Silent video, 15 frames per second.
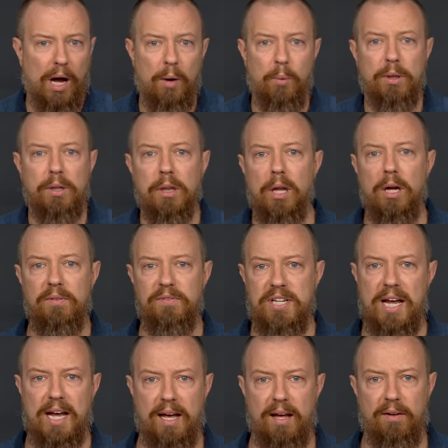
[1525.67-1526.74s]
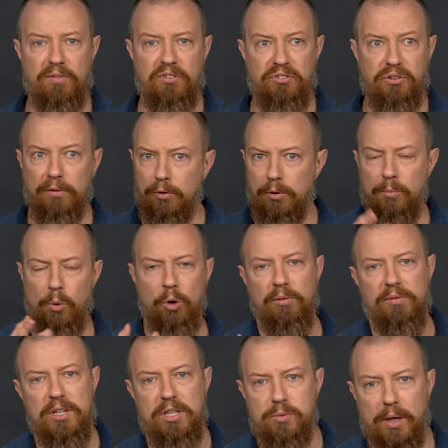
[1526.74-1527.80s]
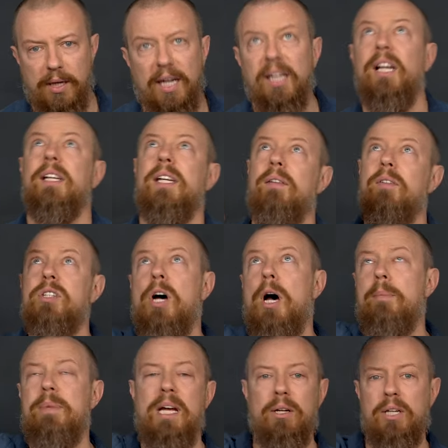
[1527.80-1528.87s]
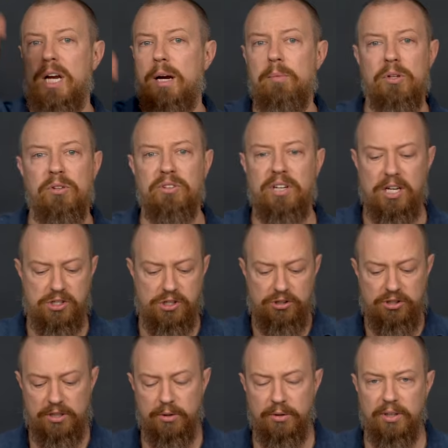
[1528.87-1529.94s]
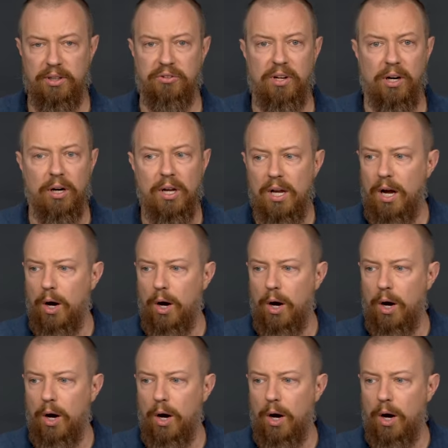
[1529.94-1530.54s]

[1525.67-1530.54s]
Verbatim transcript: I would love to have several more of these, right? I'd like to have a top-down camera on those occasions I do things there.